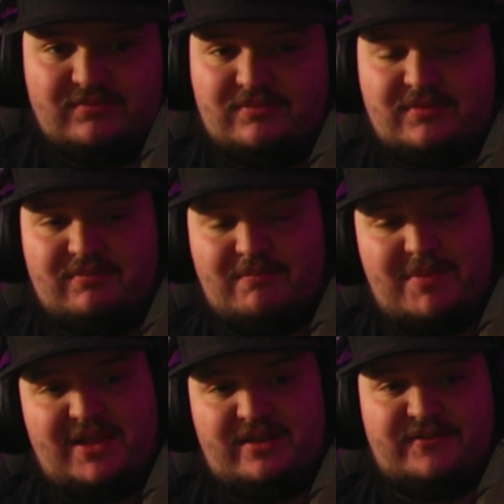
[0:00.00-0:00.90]

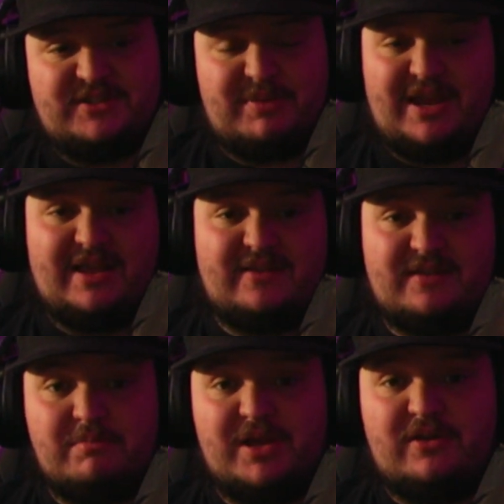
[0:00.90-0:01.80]
my life has been
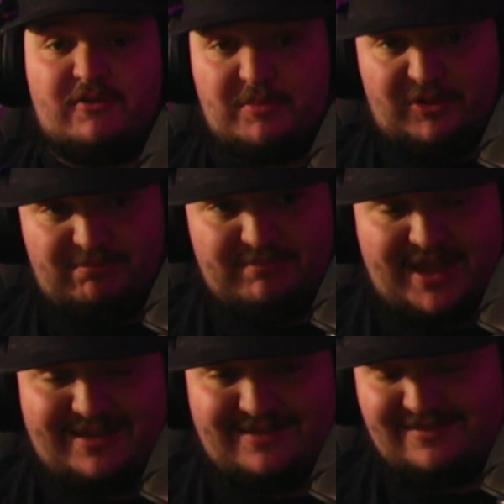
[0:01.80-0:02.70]
anything but normal.
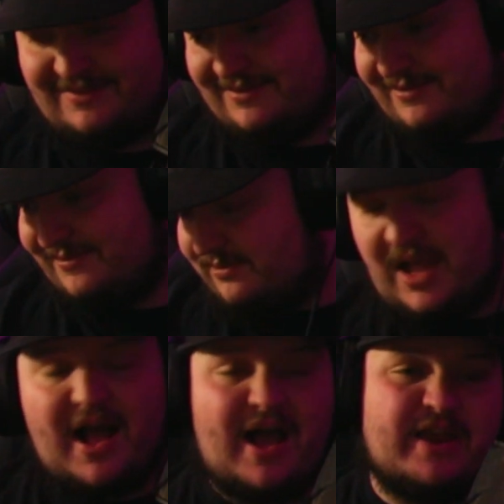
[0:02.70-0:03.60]

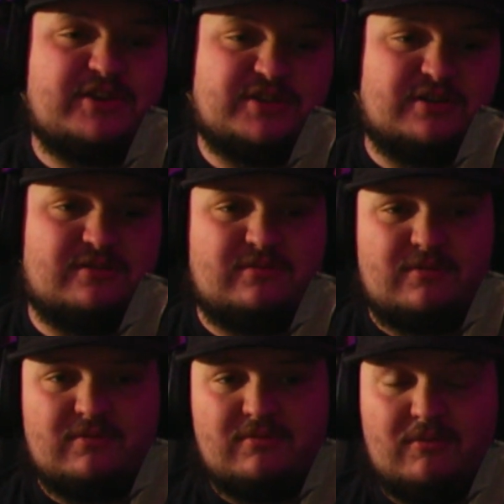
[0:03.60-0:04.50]
I don't
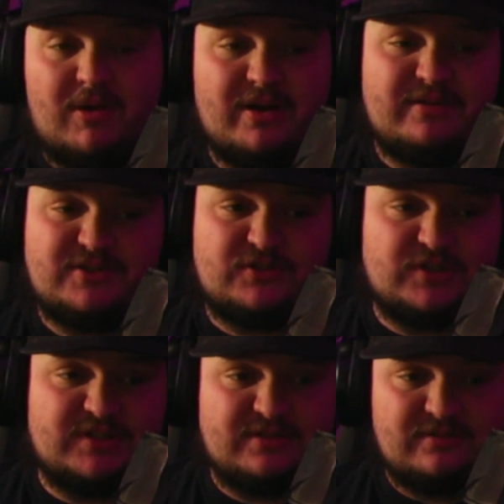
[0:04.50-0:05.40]
want to
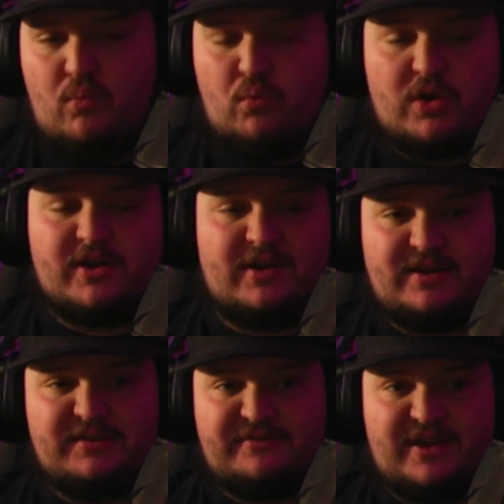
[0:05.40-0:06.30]
just work a
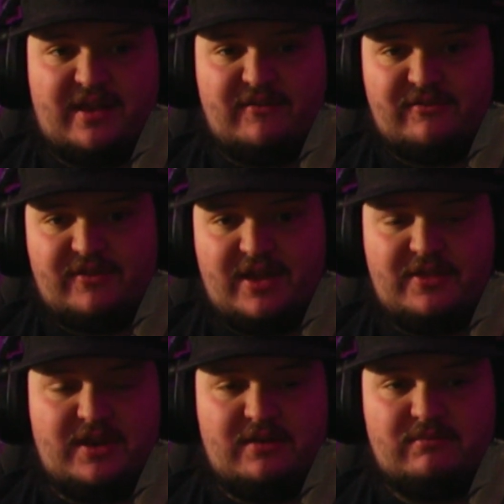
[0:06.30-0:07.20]
9-to-5 and
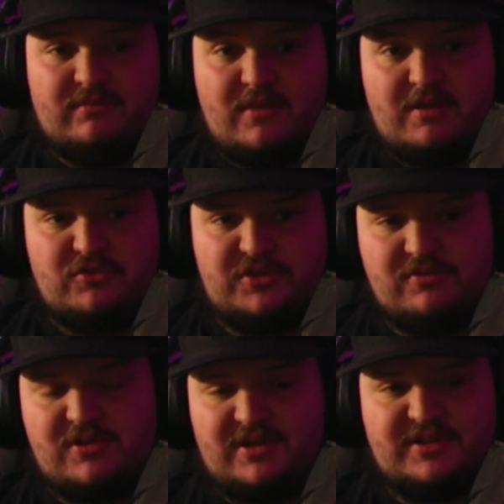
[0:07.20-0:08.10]
then do
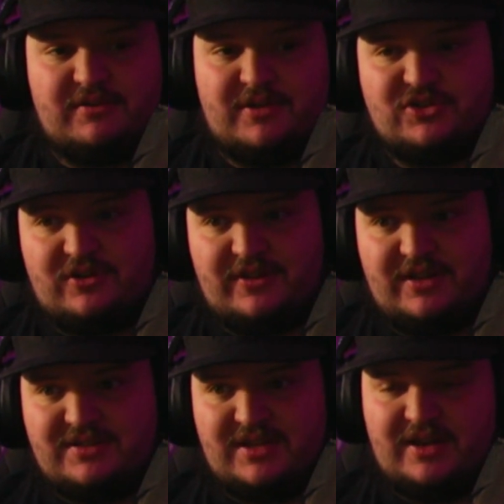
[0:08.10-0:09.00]
content creation on the
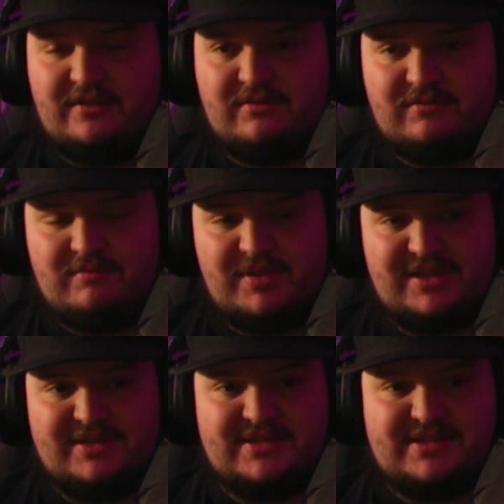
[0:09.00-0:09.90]
outside
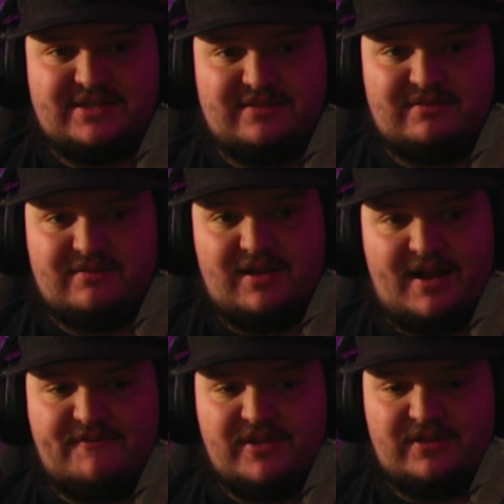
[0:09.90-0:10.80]
because I
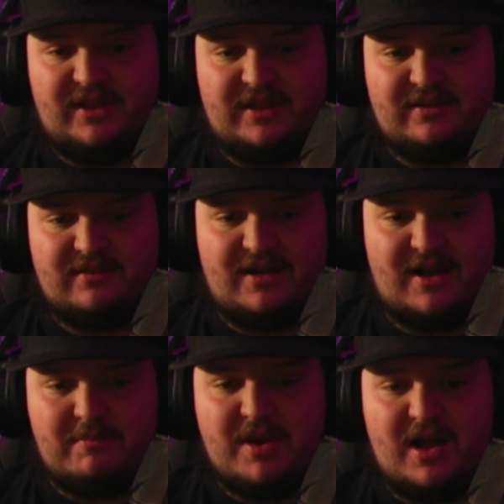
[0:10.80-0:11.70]
feel like
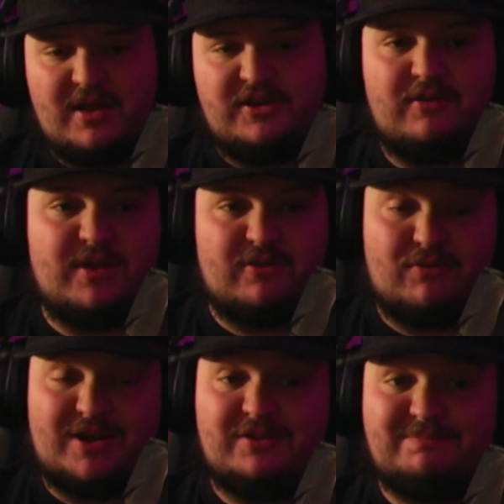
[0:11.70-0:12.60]
I'm not doing
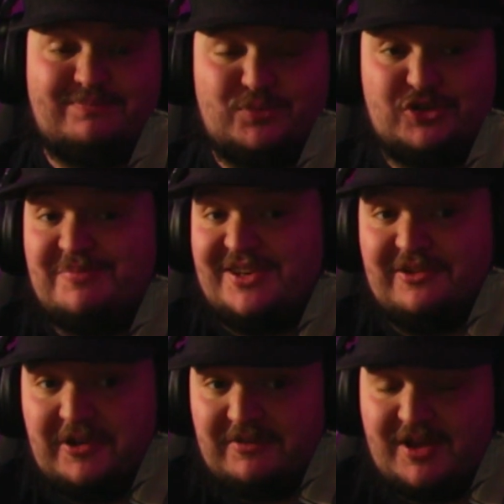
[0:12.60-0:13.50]
what I should be
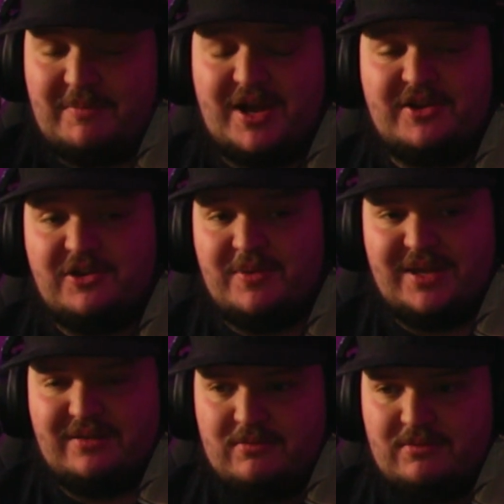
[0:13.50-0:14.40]
doing. I'm not
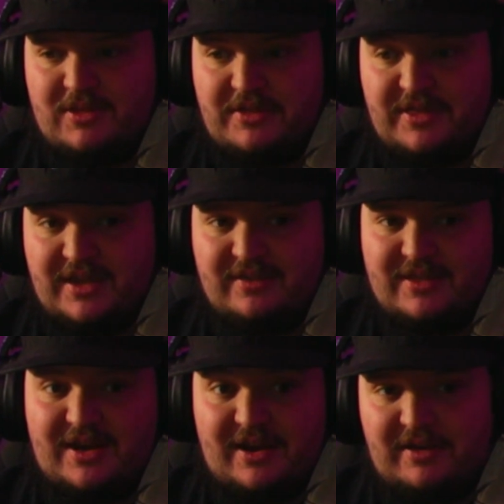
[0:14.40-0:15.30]
doing the thing
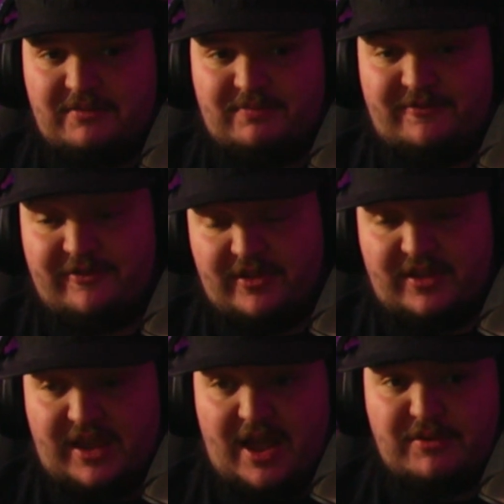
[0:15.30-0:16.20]
that I feel
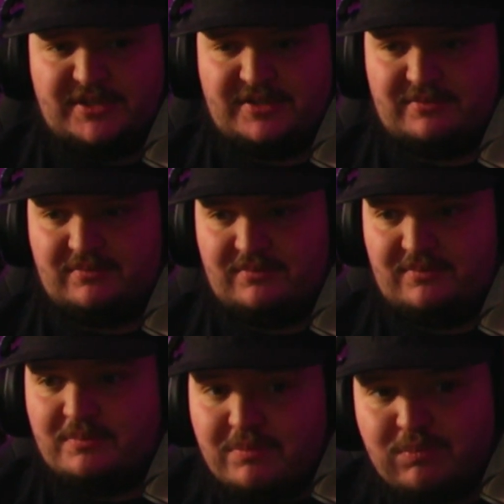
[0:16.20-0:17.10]
like I was
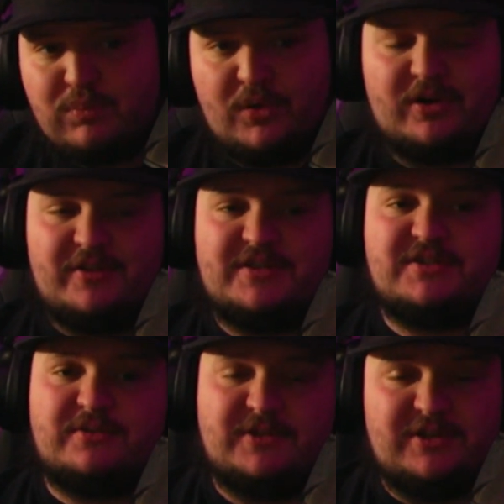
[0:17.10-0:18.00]
put on this
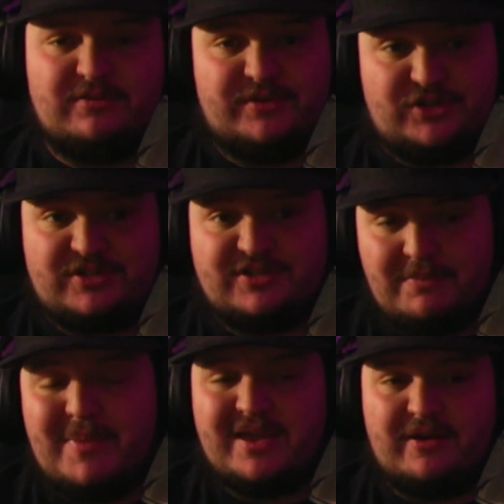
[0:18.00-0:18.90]
earth to do, which is to
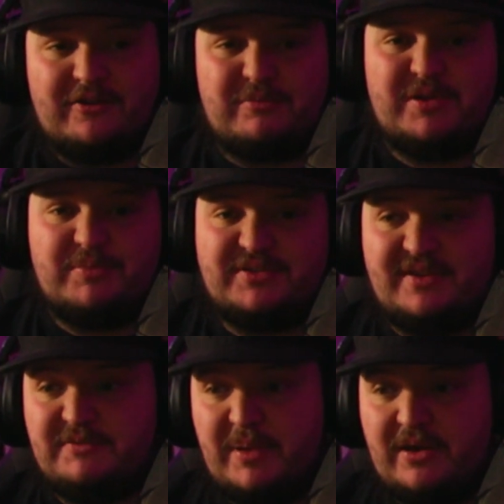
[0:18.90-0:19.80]
make other people's
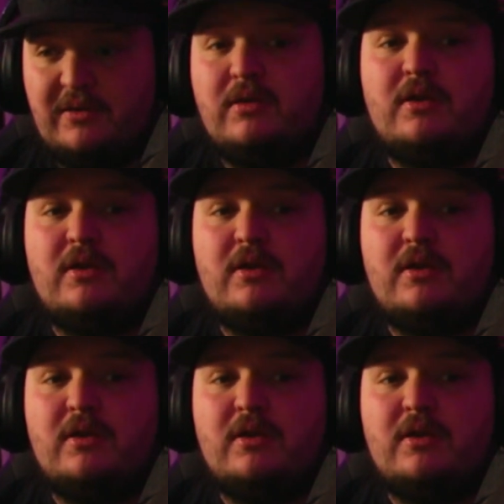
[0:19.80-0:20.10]
lives better